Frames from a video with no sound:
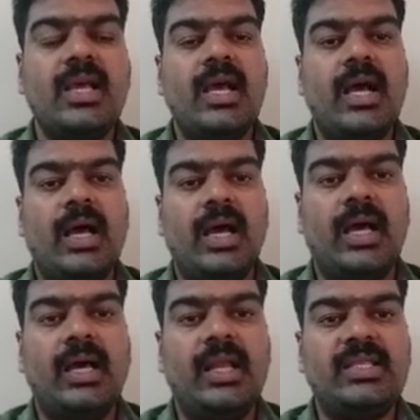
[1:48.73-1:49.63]

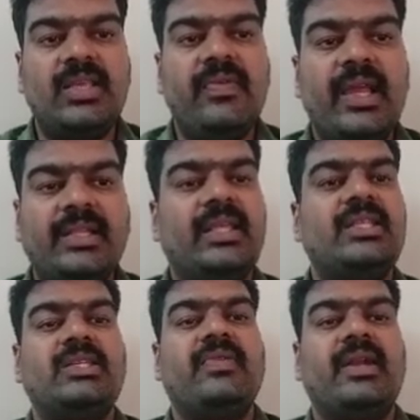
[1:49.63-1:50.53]
receiving at the
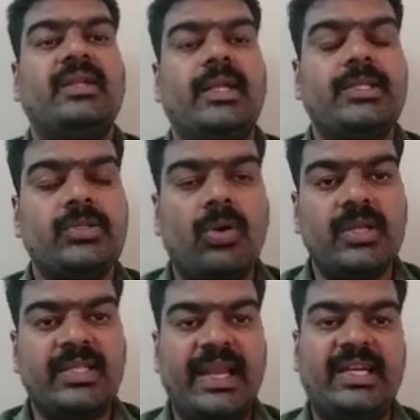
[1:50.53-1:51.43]
receiver end, that is called a
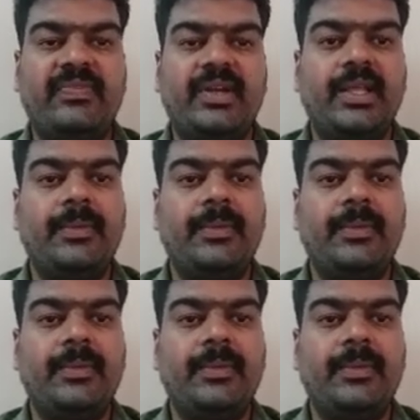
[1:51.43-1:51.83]
selectivity.